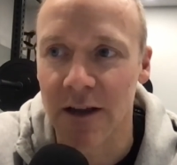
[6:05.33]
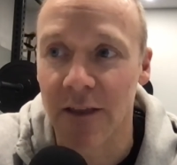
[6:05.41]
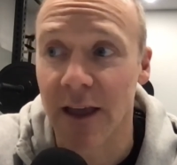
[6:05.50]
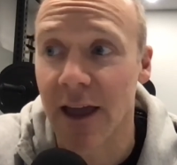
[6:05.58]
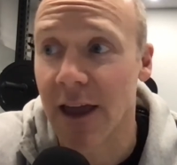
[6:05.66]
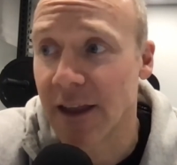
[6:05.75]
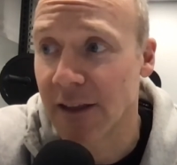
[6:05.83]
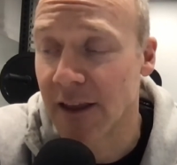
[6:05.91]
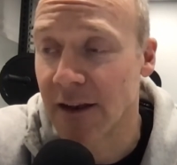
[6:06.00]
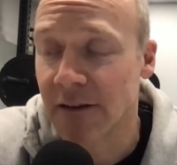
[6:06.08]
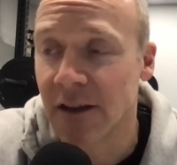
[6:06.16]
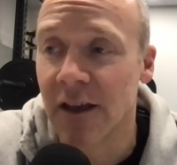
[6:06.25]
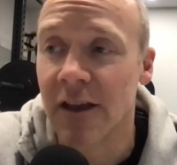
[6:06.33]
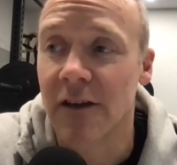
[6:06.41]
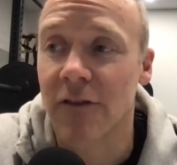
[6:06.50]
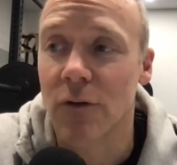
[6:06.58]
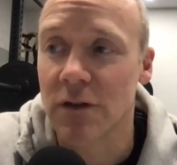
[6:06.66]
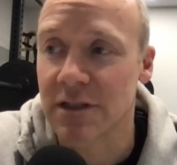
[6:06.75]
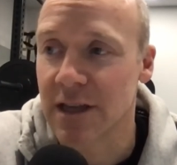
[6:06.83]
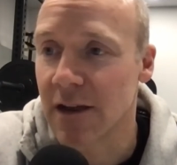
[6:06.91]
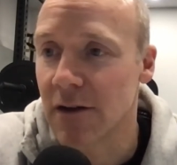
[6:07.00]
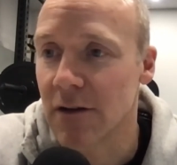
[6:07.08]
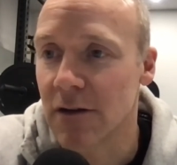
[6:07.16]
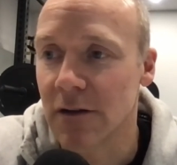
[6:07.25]
and then of course that
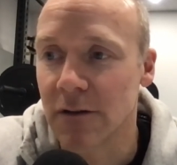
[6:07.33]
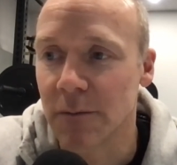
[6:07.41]
all